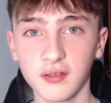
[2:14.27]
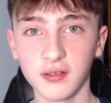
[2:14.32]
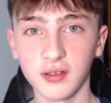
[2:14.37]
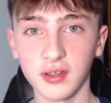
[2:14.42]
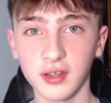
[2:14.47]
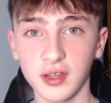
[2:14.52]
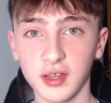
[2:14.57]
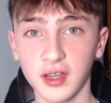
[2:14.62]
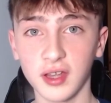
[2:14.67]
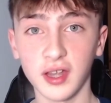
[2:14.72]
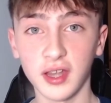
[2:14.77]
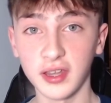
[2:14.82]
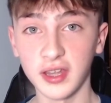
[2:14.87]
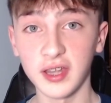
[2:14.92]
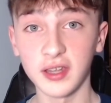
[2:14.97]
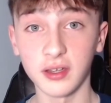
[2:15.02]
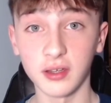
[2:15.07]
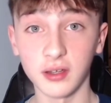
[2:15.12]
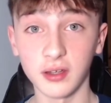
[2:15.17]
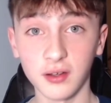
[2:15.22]
and
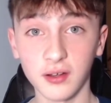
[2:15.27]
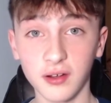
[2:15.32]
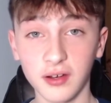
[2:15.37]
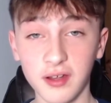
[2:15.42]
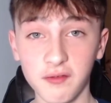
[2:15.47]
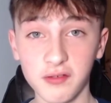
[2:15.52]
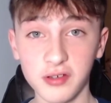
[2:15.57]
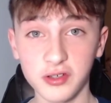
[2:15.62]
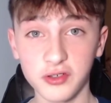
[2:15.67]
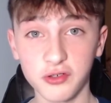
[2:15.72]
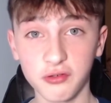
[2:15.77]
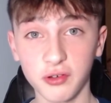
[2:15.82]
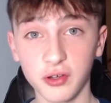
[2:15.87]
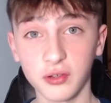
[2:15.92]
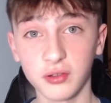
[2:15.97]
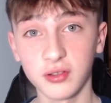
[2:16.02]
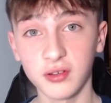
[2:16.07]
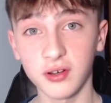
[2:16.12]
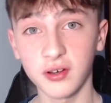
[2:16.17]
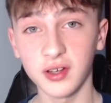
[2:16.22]
then Olivier Giroud
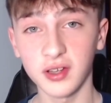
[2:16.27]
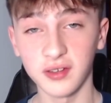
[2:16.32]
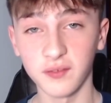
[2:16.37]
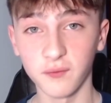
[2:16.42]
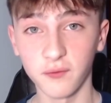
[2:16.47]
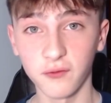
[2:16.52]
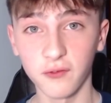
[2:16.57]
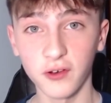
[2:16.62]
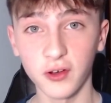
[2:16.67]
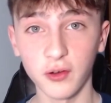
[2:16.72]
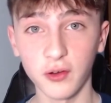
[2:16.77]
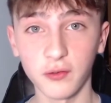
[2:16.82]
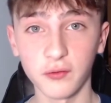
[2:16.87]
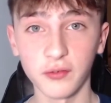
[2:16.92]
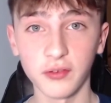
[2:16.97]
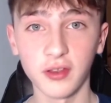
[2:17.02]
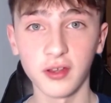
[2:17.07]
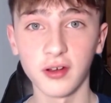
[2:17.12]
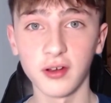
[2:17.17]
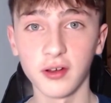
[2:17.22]
darted in front of
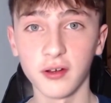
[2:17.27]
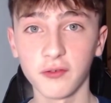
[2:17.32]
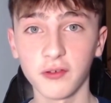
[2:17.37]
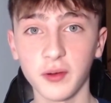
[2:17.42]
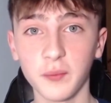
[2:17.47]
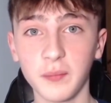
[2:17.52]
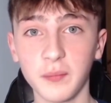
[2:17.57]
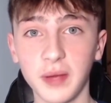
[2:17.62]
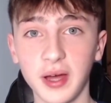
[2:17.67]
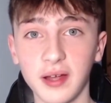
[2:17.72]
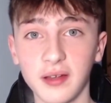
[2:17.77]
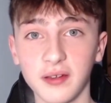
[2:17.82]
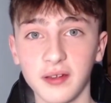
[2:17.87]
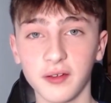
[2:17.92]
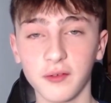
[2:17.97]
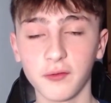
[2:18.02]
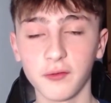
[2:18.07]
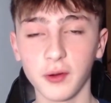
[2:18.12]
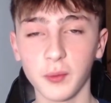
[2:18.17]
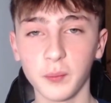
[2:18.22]
the front man at the
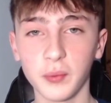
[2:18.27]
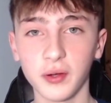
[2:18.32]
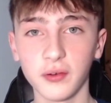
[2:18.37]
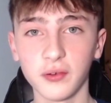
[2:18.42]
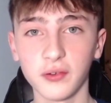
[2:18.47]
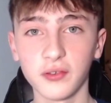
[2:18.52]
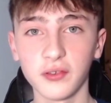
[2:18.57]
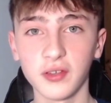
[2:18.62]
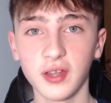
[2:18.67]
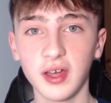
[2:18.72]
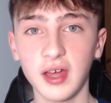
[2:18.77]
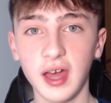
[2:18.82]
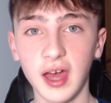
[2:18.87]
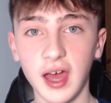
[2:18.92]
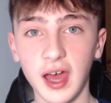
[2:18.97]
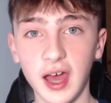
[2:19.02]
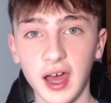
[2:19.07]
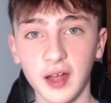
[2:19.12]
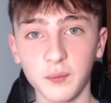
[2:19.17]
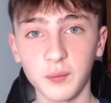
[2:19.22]
front post
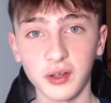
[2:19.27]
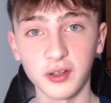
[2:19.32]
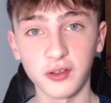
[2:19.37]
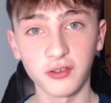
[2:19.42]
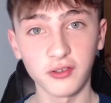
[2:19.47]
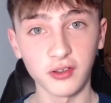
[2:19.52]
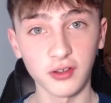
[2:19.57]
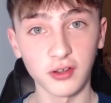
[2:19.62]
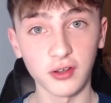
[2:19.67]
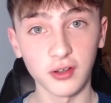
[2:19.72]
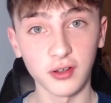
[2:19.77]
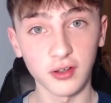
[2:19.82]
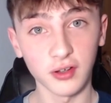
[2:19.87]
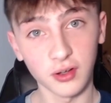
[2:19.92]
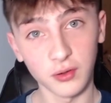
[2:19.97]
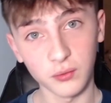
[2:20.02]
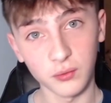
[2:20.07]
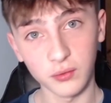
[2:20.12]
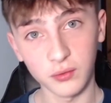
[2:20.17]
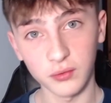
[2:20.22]
and managed to
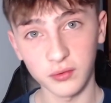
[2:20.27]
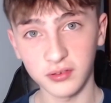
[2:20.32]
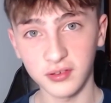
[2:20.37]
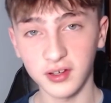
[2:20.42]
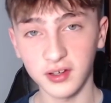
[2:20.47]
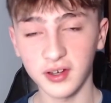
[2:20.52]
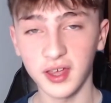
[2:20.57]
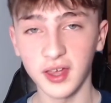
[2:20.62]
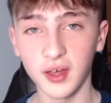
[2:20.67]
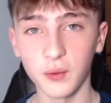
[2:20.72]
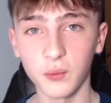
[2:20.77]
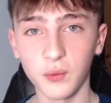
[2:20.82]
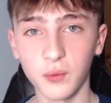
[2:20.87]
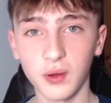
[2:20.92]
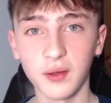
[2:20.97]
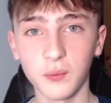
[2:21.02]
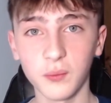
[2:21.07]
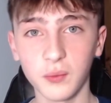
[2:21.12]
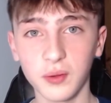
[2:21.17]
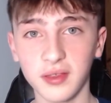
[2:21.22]
tuck it away
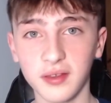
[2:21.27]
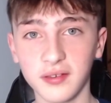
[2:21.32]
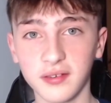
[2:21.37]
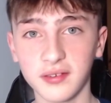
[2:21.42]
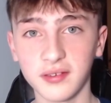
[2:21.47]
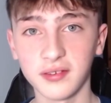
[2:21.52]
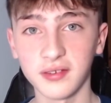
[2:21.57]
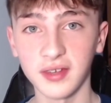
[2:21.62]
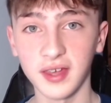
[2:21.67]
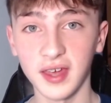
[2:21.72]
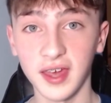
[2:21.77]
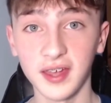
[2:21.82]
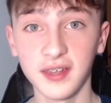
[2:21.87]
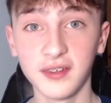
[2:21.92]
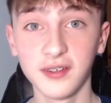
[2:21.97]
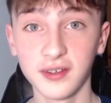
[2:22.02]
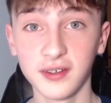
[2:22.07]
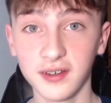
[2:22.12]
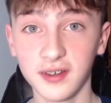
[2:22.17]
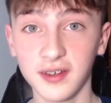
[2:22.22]
with his head
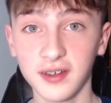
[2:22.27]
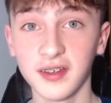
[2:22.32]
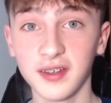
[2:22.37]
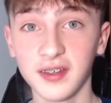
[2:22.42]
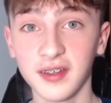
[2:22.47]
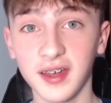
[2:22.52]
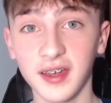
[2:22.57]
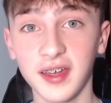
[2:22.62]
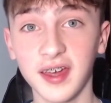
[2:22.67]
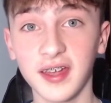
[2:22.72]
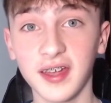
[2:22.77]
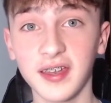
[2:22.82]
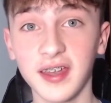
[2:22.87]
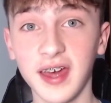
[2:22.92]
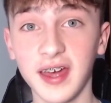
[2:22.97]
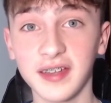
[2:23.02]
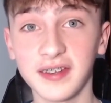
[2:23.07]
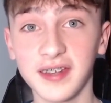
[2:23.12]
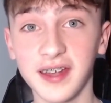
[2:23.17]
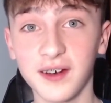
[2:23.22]
yet again.
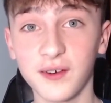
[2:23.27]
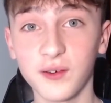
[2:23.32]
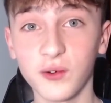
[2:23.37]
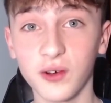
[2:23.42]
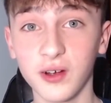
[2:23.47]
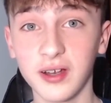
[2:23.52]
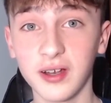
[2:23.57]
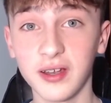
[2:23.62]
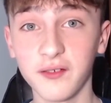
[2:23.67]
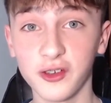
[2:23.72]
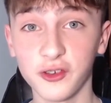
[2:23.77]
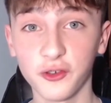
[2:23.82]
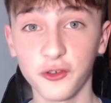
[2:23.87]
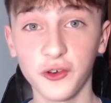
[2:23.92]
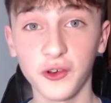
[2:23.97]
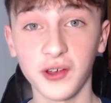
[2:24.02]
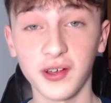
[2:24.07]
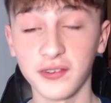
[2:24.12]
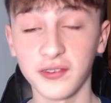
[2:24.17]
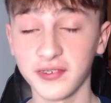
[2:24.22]
And now Olivier Giroud
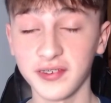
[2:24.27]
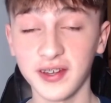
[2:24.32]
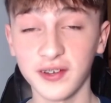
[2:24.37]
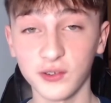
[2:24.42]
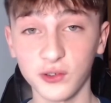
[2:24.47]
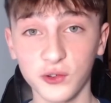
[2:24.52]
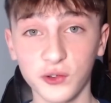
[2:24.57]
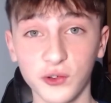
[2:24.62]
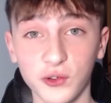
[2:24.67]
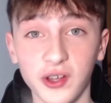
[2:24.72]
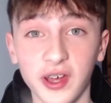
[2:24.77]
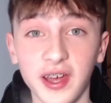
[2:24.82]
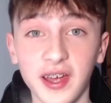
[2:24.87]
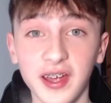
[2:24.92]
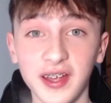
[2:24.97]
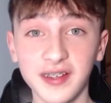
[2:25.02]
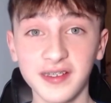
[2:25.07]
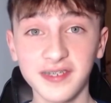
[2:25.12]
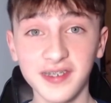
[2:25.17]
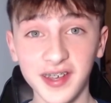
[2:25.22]
has now scored
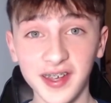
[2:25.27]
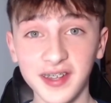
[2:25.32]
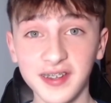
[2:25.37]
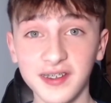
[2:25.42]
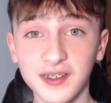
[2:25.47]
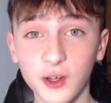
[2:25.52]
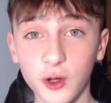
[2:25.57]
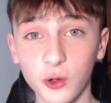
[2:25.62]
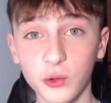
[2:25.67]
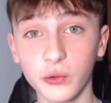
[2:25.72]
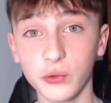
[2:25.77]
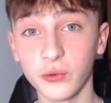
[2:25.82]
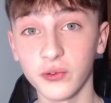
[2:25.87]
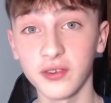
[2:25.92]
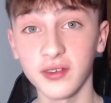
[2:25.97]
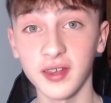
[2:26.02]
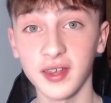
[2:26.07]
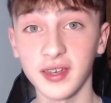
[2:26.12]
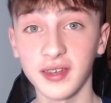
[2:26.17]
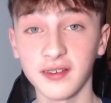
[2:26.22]
10 goals
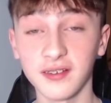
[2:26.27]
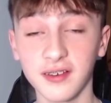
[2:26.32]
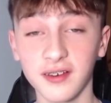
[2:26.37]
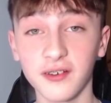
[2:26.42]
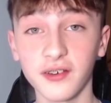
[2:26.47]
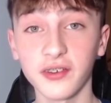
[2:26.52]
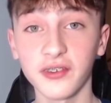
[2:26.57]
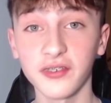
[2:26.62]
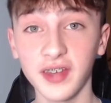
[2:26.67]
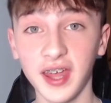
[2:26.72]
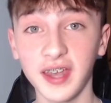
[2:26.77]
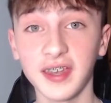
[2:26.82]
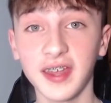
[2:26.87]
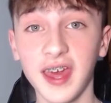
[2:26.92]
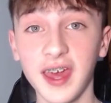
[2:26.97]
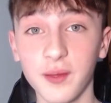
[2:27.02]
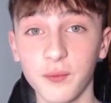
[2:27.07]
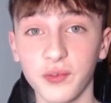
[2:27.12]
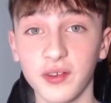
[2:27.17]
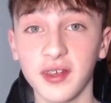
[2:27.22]
in his last 10
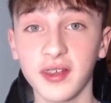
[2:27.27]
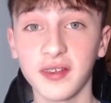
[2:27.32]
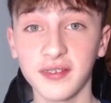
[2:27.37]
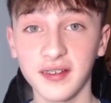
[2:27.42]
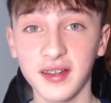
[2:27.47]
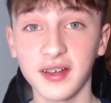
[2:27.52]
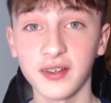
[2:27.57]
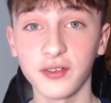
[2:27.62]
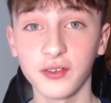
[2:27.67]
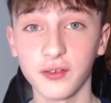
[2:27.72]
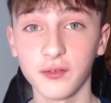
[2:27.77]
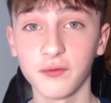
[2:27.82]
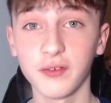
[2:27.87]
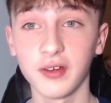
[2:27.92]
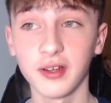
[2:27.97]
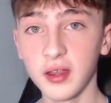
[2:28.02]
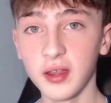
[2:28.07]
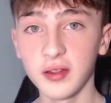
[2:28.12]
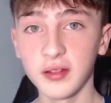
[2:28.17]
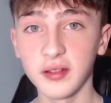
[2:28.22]
games against Aston
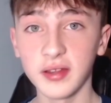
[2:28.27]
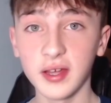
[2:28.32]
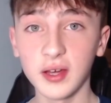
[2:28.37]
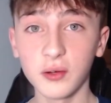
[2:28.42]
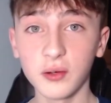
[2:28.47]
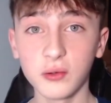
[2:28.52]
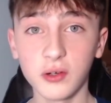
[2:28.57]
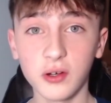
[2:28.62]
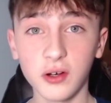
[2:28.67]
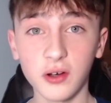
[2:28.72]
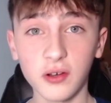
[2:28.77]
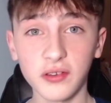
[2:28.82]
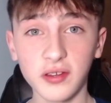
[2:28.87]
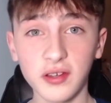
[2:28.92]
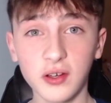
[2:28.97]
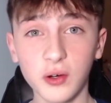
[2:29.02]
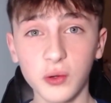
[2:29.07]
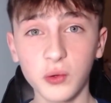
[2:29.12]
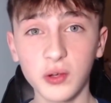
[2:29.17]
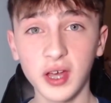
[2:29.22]
Villa. The El Ghazi
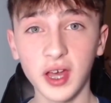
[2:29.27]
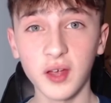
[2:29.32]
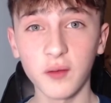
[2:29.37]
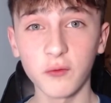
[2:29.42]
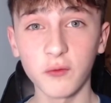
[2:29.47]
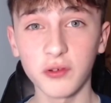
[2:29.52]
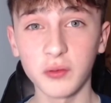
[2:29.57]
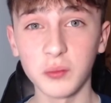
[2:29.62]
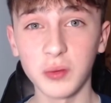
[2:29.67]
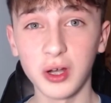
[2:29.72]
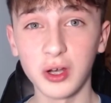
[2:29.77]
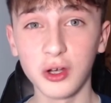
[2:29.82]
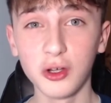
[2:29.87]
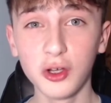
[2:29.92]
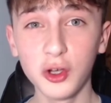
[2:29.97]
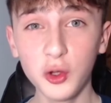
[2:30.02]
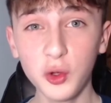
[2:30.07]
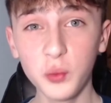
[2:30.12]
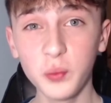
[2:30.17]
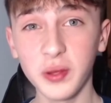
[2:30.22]
goal came from a
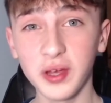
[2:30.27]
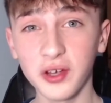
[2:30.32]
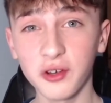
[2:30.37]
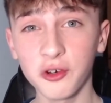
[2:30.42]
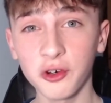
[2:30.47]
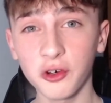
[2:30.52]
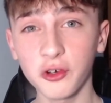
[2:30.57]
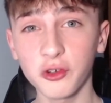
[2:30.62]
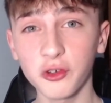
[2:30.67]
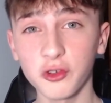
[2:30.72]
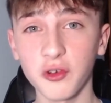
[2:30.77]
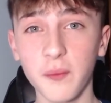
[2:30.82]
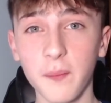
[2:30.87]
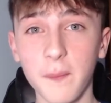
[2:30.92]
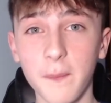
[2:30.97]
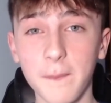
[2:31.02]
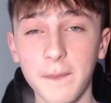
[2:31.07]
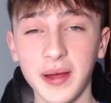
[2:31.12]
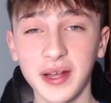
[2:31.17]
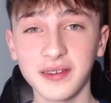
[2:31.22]
looping cross
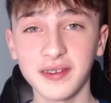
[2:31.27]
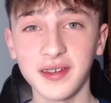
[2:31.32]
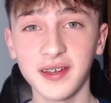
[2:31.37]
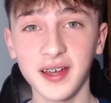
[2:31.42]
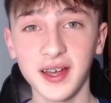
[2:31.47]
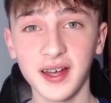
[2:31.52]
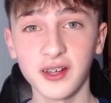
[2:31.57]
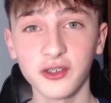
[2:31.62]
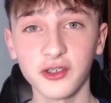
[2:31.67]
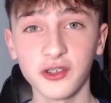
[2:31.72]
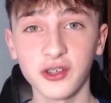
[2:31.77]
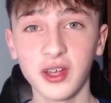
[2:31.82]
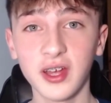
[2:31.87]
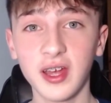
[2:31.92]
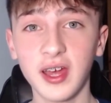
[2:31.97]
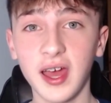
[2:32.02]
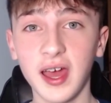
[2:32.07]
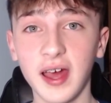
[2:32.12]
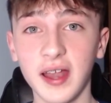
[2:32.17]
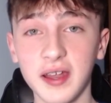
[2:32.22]
from Matty Cash,
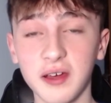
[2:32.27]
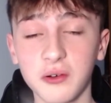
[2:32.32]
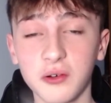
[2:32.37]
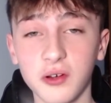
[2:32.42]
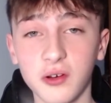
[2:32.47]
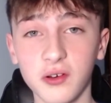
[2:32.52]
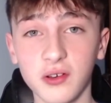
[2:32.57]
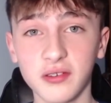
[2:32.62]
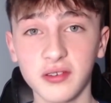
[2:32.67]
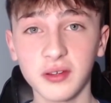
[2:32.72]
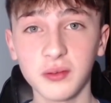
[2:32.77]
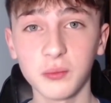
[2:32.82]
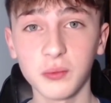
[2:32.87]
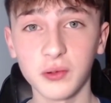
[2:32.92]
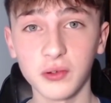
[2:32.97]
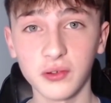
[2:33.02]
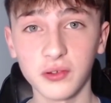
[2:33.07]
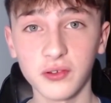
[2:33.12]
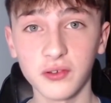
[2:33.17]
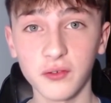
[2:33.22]
and El Ghazi
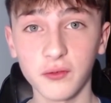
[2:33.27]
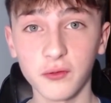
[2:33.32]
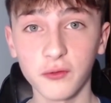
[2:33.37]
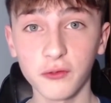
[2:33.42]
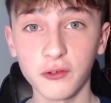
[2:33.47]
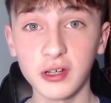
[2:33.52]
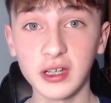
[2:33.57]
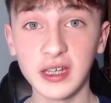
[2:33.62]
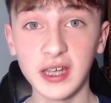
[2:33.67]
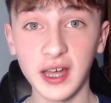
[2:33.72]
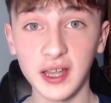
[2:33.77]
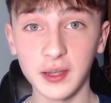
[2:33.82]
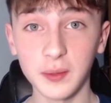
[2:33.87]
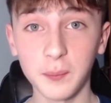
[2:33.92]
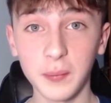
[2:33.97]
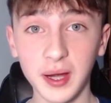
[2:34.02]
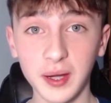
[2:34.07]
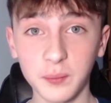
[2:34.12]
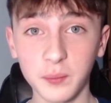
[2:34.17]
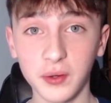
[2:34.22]
was free at the
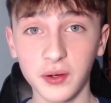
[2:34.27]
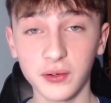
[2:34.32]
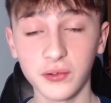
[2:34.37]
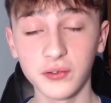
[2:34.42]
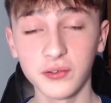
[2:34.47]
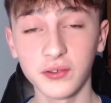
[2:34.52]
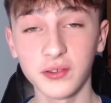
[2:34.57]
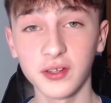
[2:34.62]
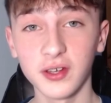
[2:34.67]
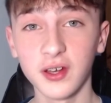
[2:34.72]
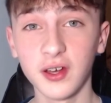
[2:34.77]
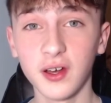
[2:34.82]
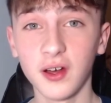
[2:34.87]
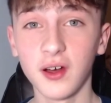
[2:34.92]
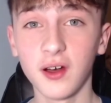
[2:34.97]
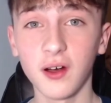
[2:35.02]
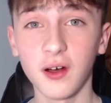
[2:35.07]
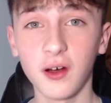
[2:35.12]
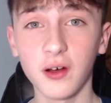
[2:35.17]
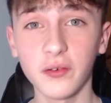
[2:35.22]
back post
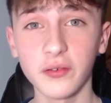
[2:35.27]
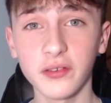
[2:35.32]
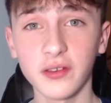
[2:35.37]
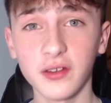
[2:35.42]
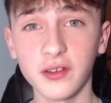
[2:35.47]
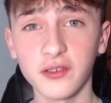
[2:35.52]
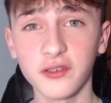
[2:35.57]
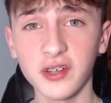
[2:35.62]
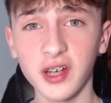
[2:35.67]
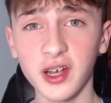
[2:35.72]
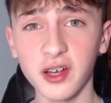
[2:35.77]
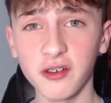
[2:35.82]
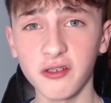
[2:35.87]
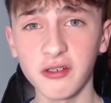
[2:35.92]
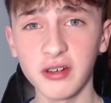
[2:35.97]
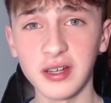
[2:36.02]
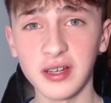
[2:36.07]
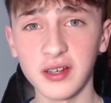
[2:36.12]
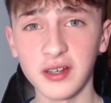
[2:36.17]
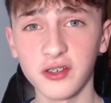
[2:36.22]
after Jack
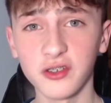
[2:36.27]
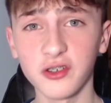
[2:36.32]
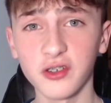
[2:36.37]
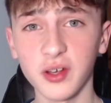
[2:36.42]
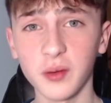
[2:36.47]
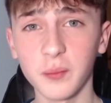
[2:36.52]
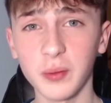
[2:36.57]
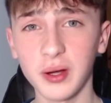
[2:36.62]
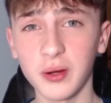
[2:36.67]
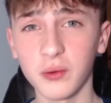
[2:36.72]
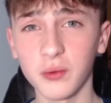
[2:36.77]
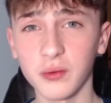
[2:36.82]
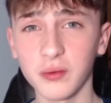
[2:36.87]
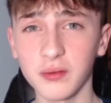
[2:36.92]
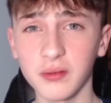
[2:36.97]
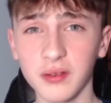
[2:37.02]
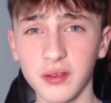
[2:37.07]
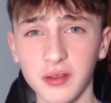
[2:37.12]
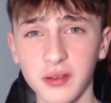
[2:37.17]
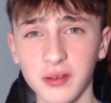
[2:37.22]
Grealish, about
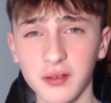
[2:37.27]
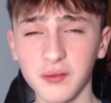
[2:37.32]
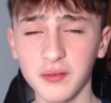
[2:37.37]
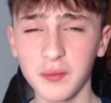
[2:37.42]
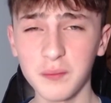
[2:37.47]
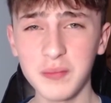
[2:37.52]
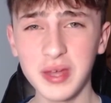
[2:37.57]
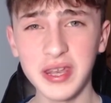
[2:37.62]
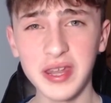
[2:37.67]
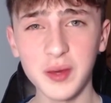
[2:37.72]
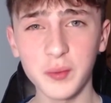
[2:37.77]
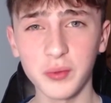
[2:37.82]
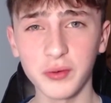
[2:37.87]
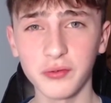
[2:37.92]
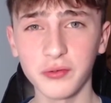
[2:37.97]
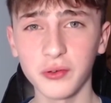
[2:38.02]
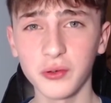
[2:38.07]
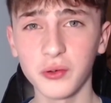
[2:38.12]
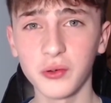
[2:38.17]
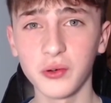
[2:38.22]
a minute
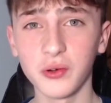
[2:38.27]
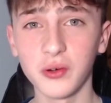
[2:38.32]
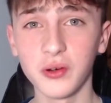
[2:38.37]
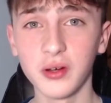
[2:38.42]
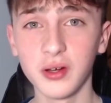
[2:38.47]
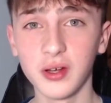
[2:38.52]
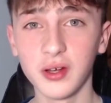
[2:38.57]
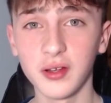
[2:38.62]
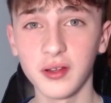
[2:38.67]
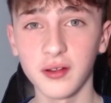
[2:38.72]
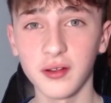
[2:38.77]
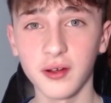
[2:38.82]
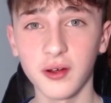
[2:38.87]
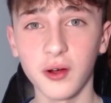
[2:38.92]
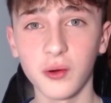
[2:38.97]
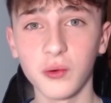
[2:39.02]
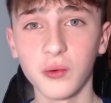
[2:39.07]
before the goal,